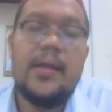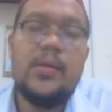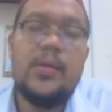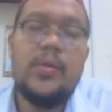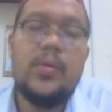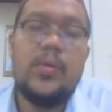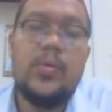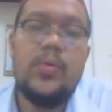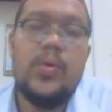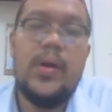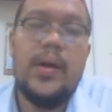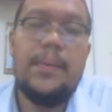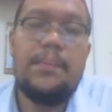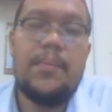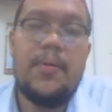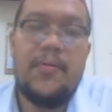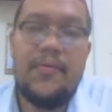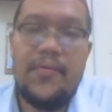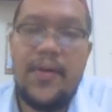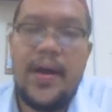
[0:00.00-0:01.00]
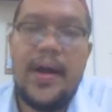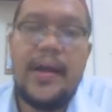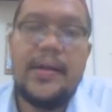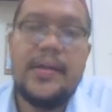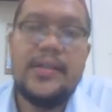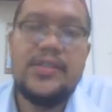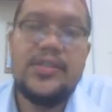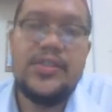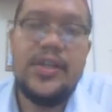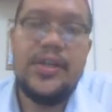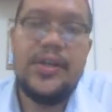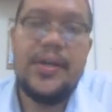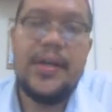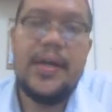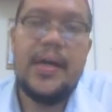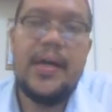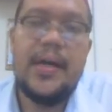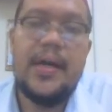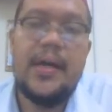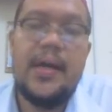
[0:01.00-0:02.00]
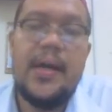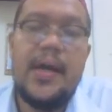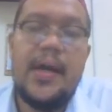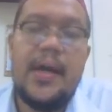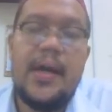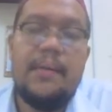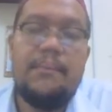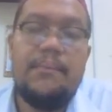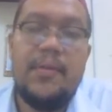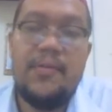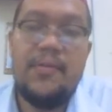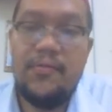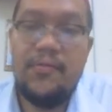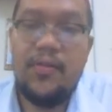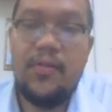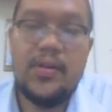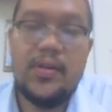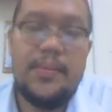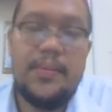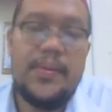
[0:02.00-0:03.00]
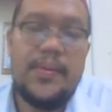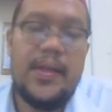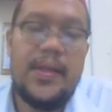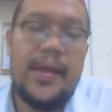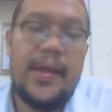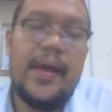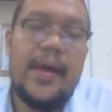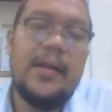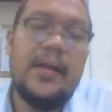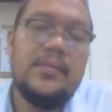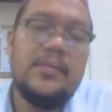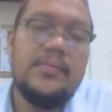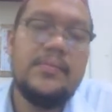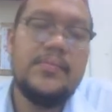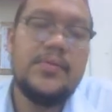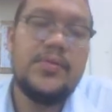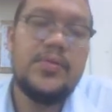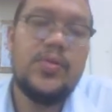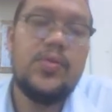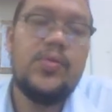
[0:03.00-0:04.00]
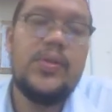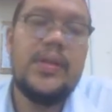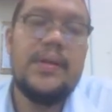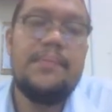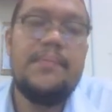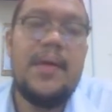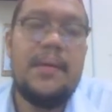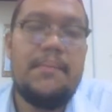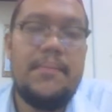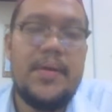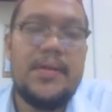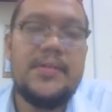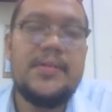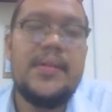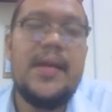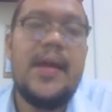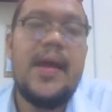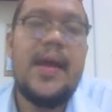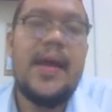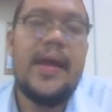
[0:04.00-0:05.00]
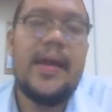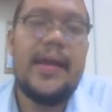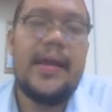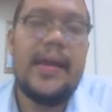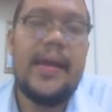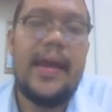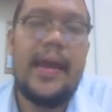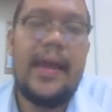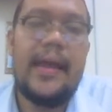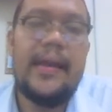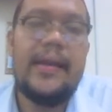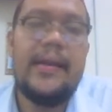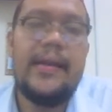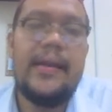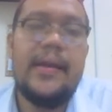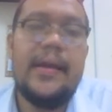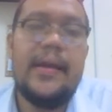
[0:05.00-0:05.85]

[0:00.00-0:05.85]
to provide agenda before the meeting held, so the members can